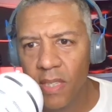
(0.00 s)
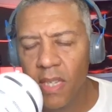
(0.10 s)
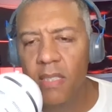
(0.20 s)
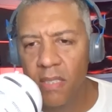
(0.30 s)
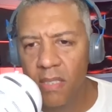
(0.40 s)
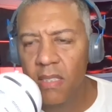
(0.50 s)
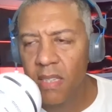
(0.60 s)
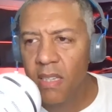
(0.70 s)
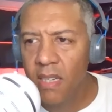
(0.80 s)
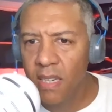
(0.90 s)
Yes.
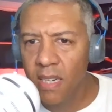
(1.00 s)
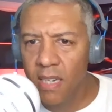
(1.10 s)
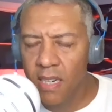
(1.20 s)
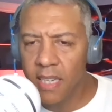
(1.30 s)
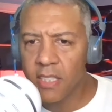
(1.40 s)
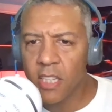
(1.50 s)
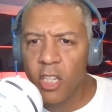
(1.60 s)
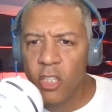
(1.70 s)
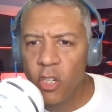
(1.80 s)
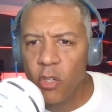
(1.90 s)

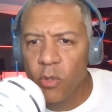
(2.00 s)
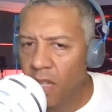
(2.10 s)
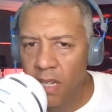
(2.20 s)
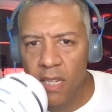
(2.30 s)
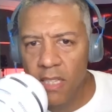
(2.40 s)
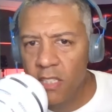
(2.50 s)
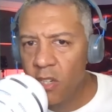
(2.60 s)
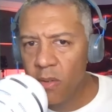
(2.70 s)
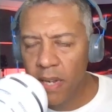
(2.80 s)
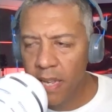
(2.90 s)
So let's
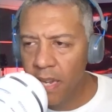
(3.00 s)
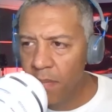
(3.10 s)
go ahead.